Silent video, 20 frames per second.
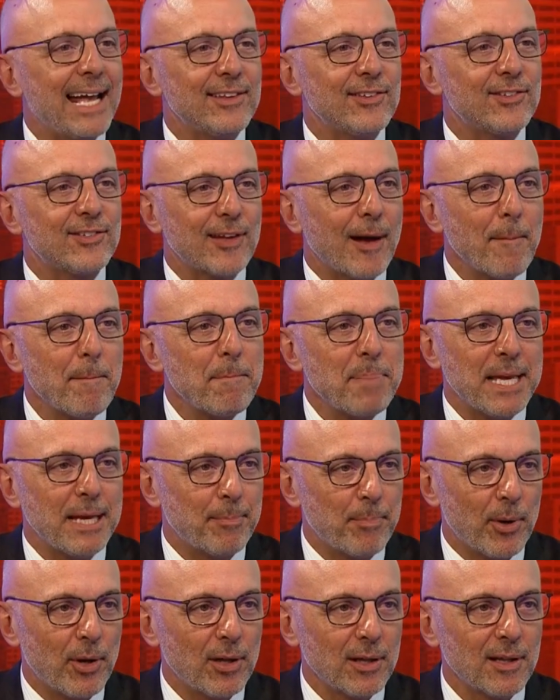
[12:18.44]
And some
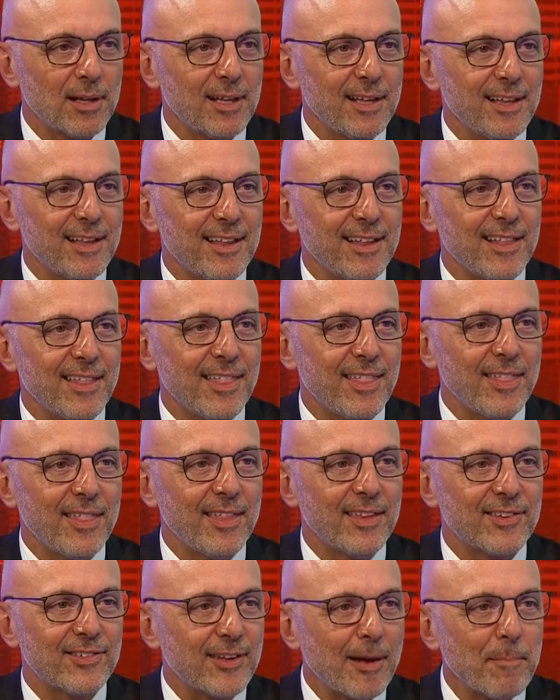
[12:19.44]
people,
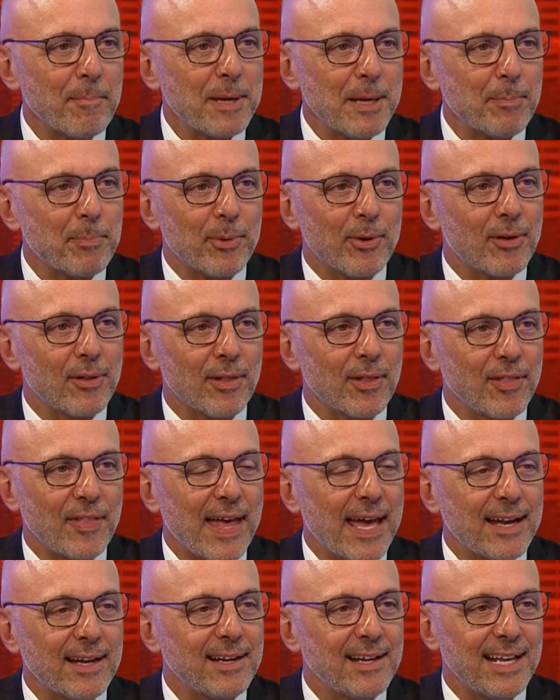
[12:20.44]
some people
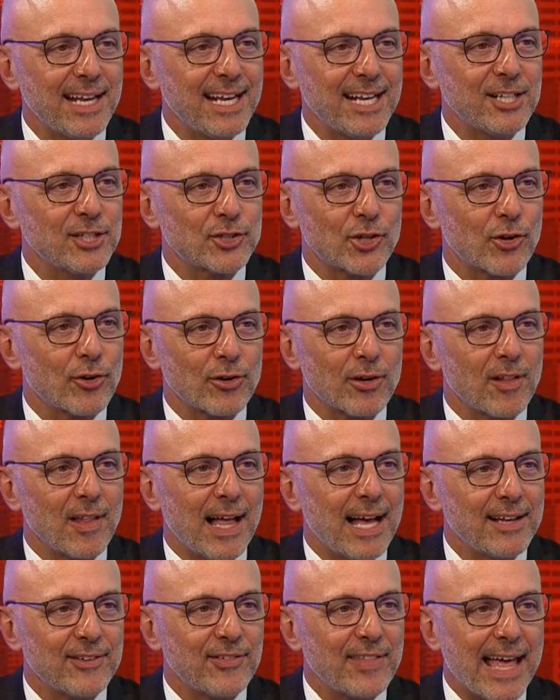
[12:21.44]
then
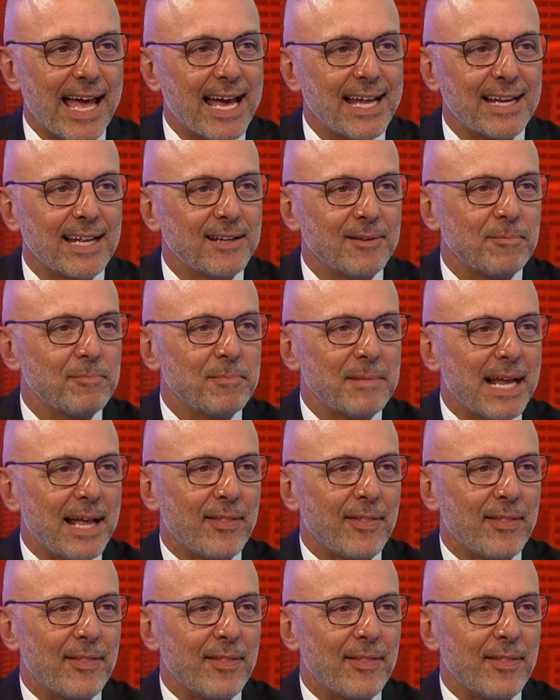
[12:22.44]
internalize that and,